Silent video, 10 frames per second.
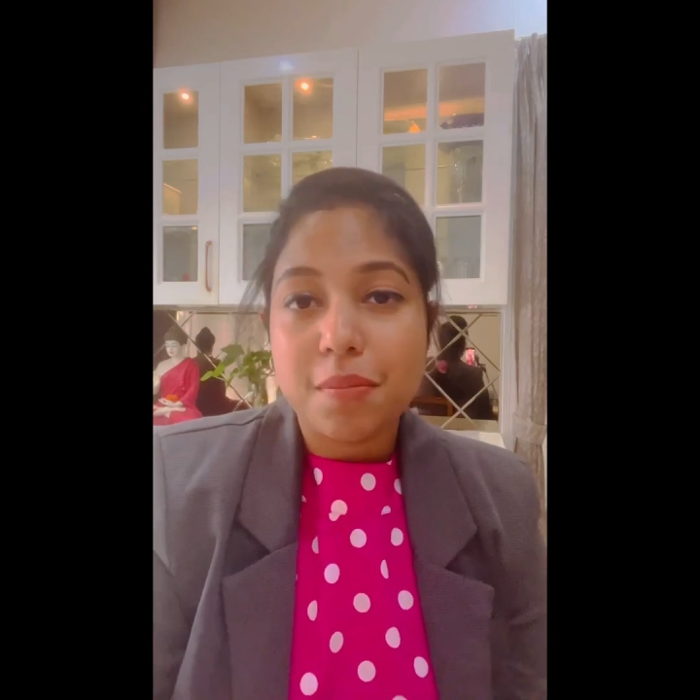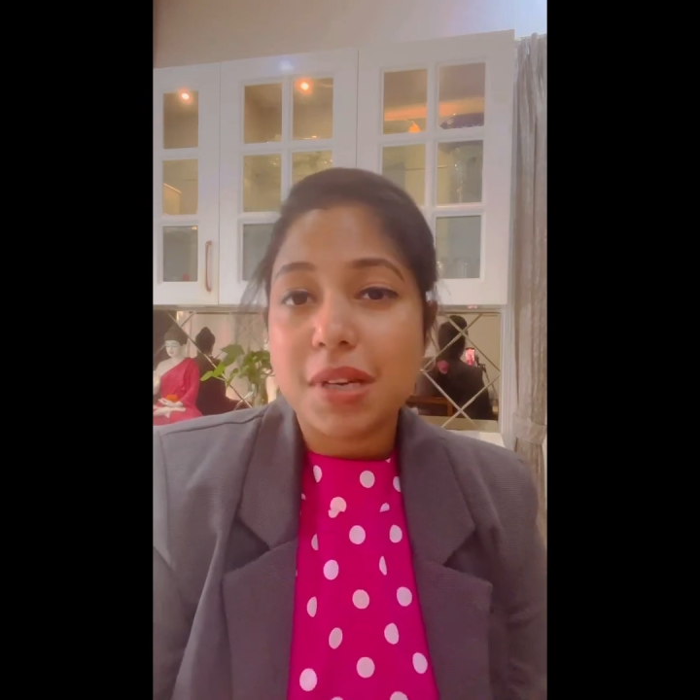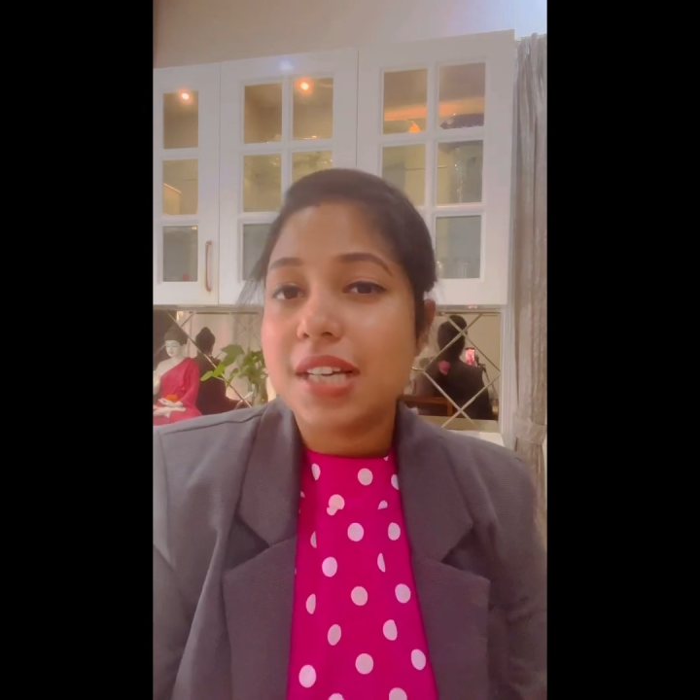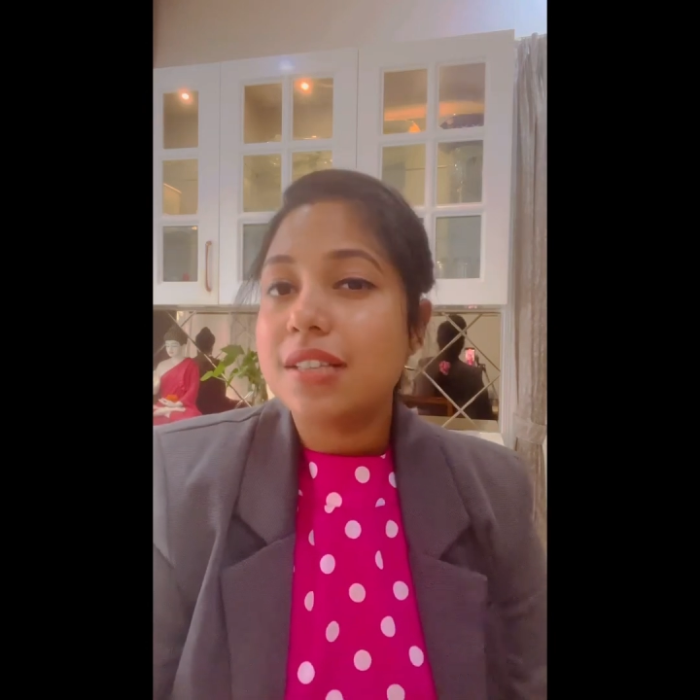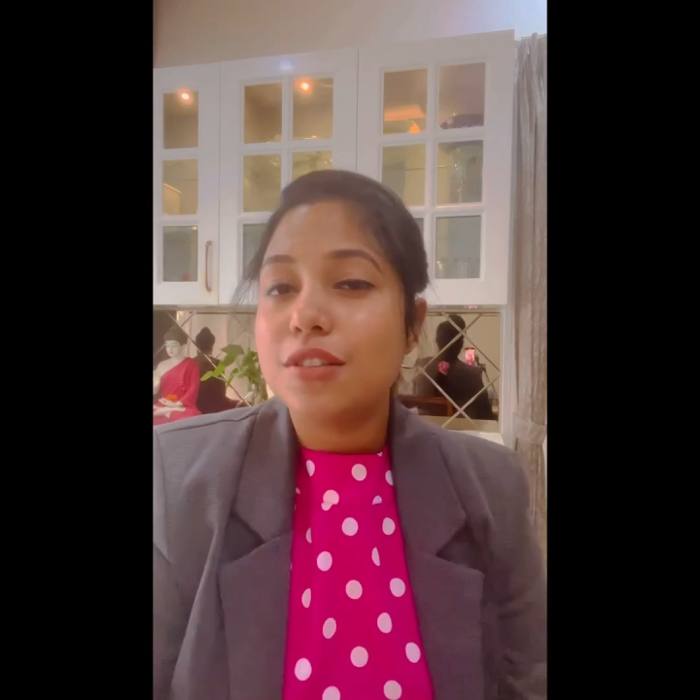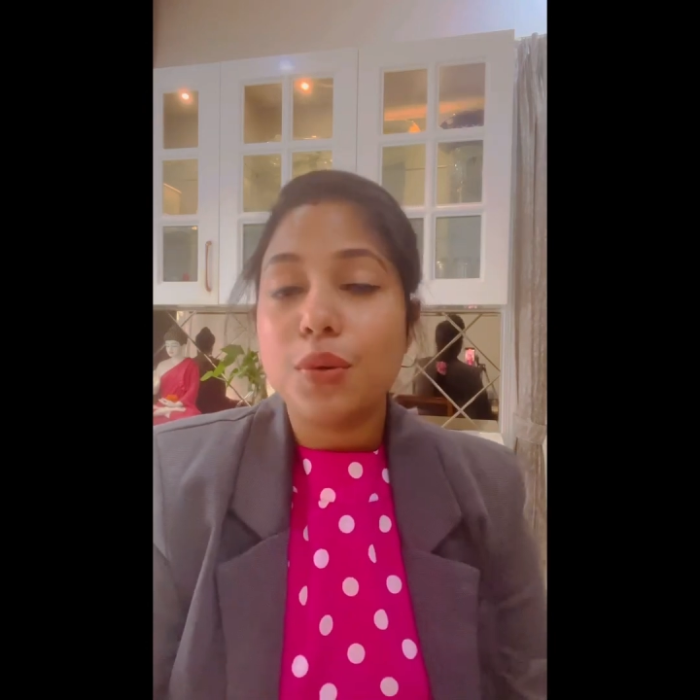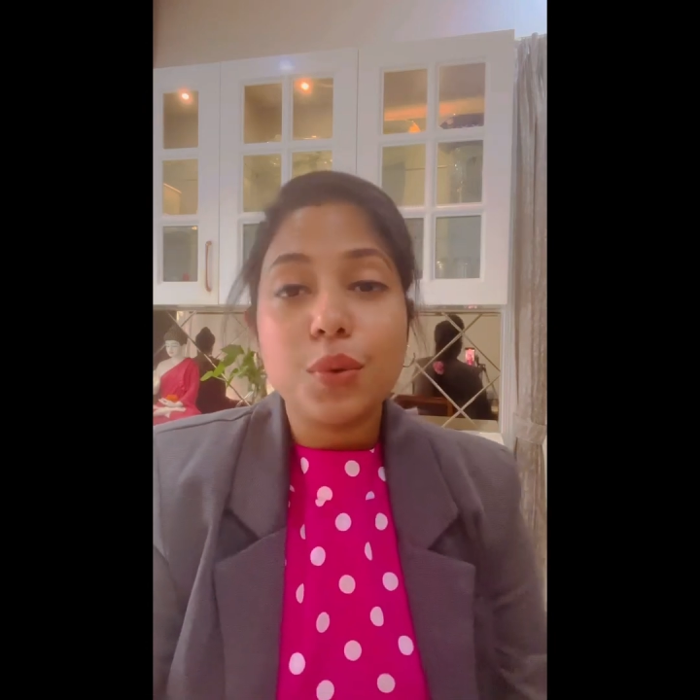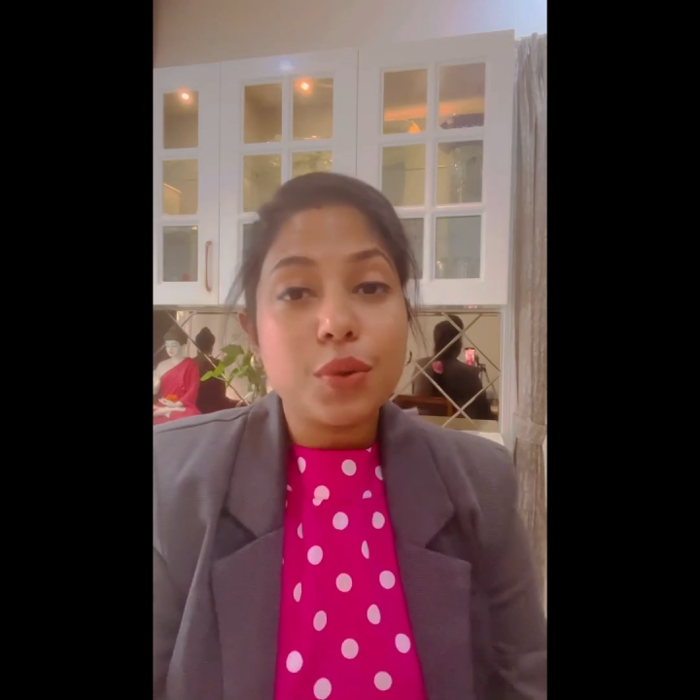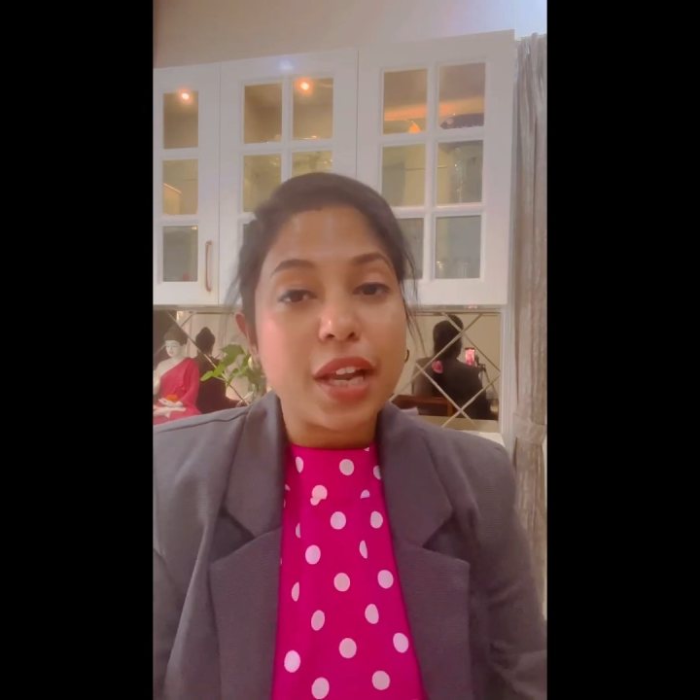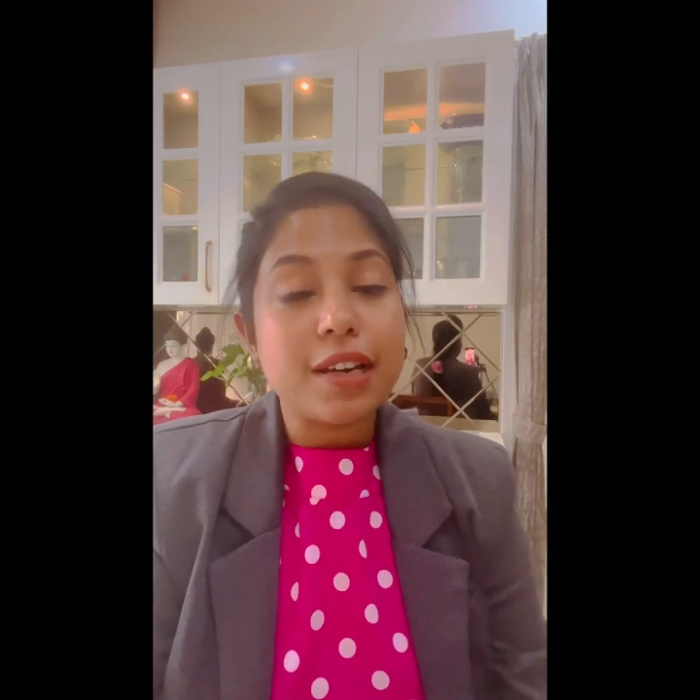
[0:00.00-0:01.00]
because you
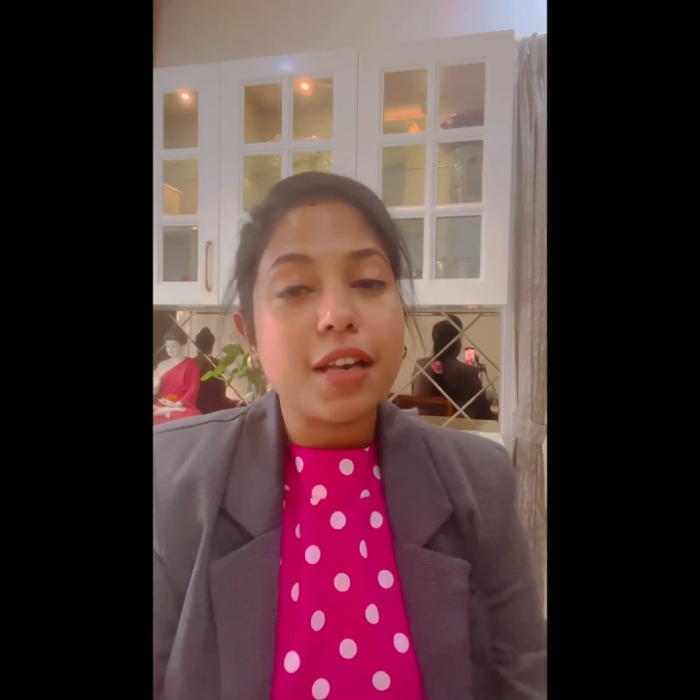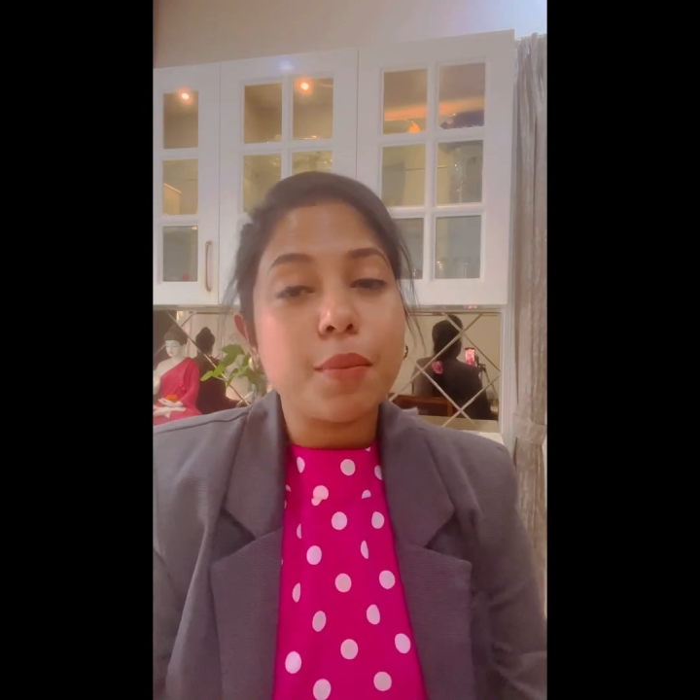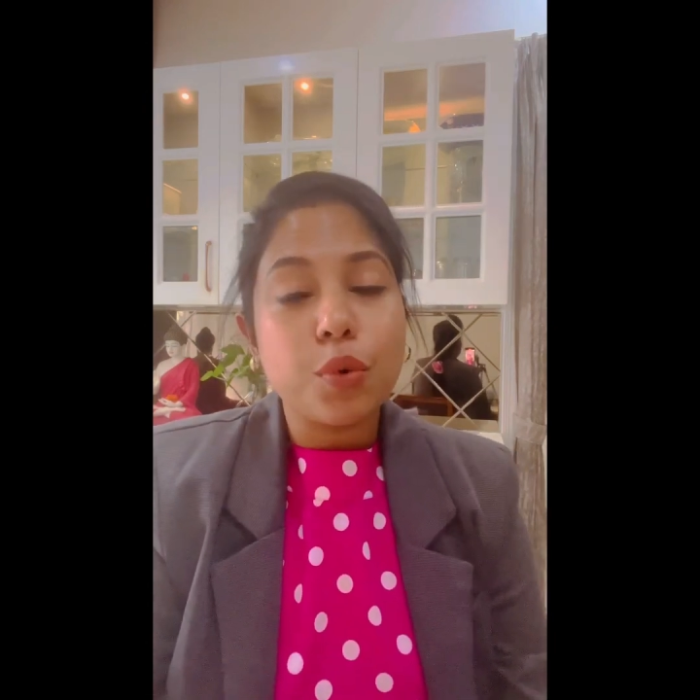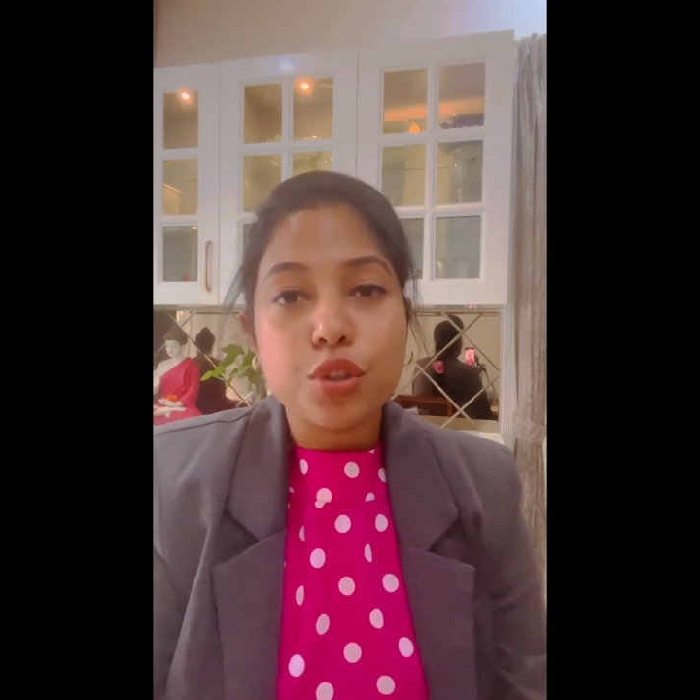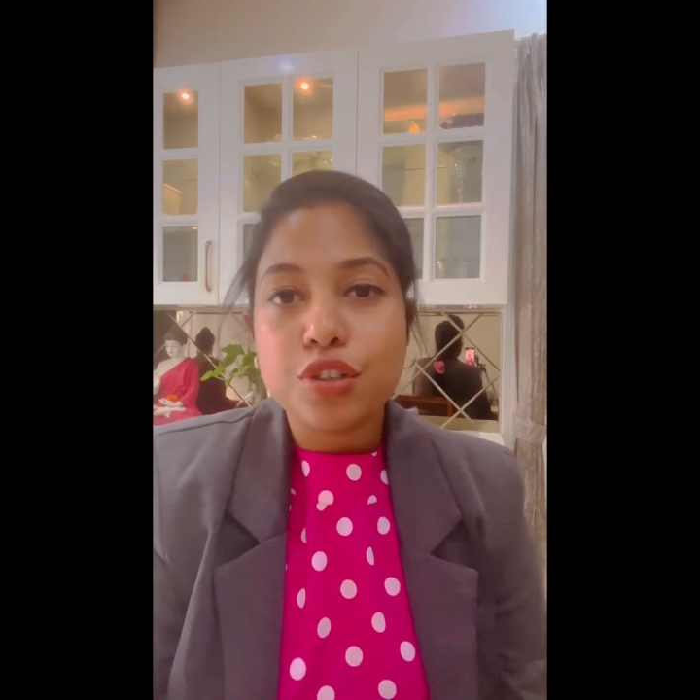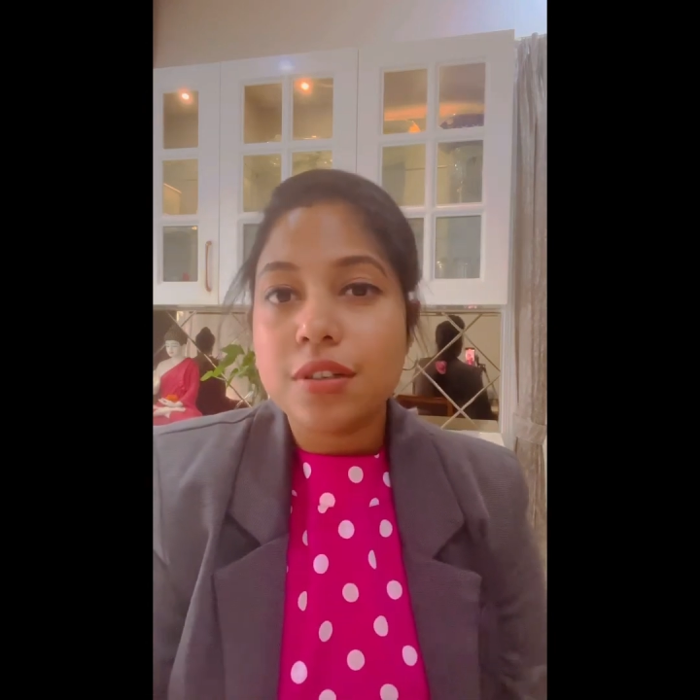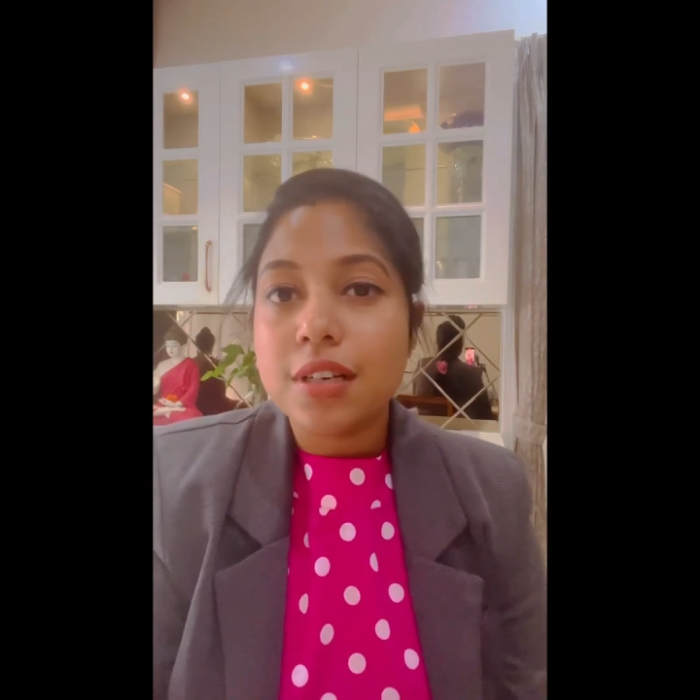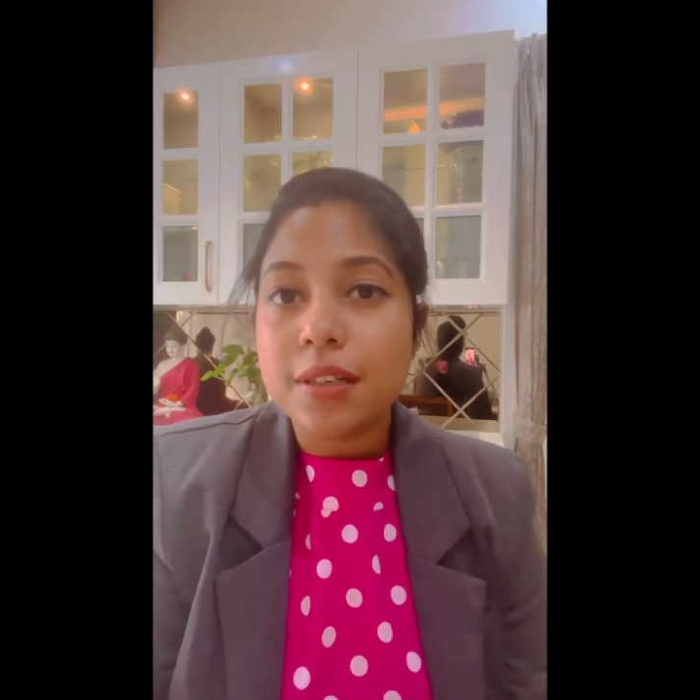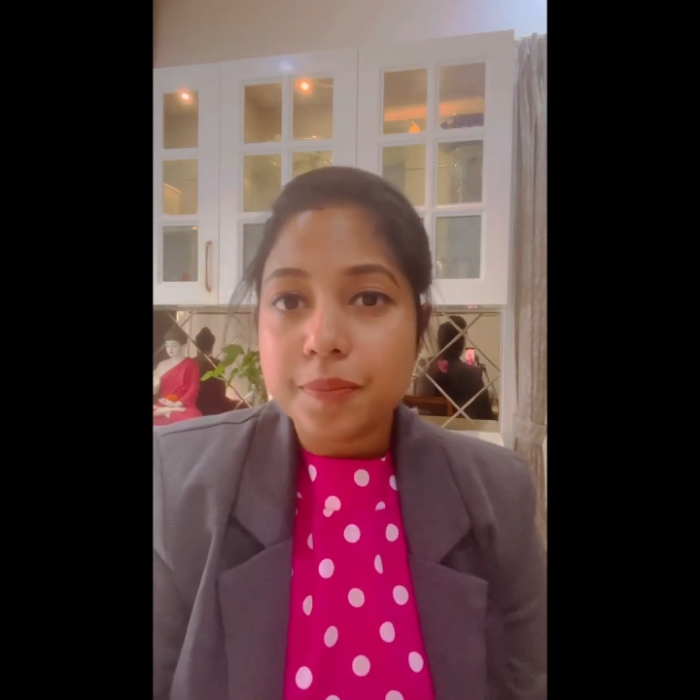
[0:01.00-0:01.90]
know that emotional